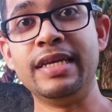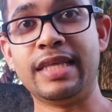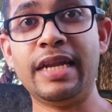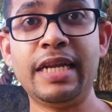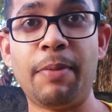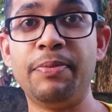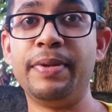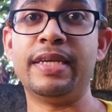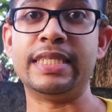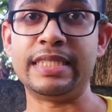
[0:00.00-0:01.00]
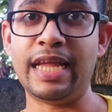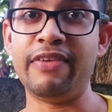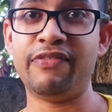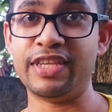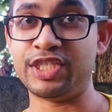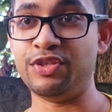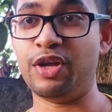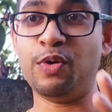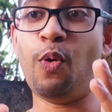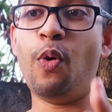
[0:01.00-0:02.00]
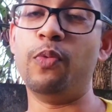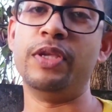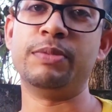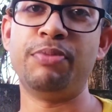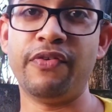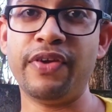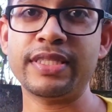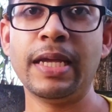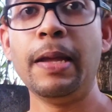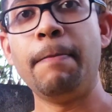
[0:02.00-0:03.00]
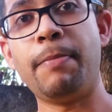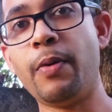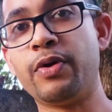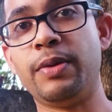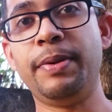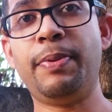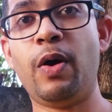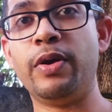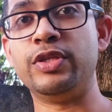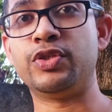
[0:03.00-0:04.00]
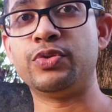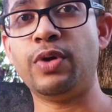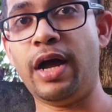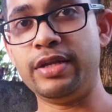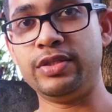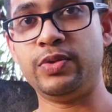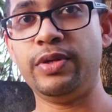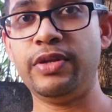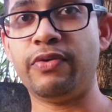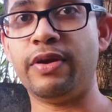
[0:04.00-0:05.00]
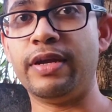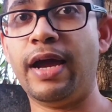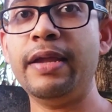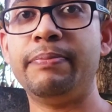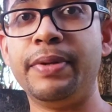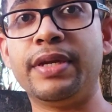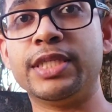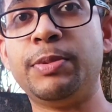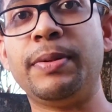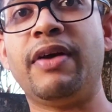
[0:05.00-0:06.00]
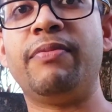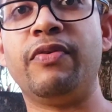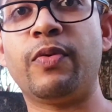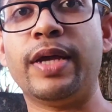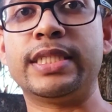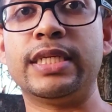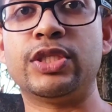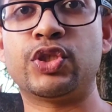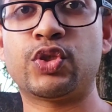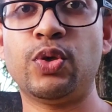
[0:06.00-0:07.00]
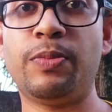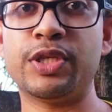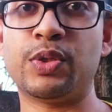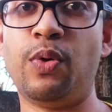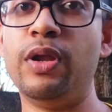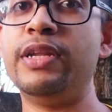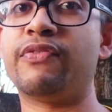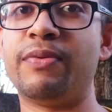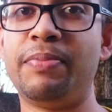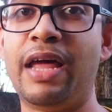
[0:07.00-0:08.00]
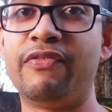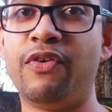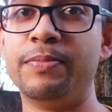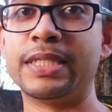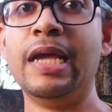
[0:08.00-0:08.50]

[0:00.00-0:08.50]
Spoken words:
That didn't happen because life is not always perfect, but we're going to be powering through and doing the growing guide because people have been requesting it so much on all the different platforms.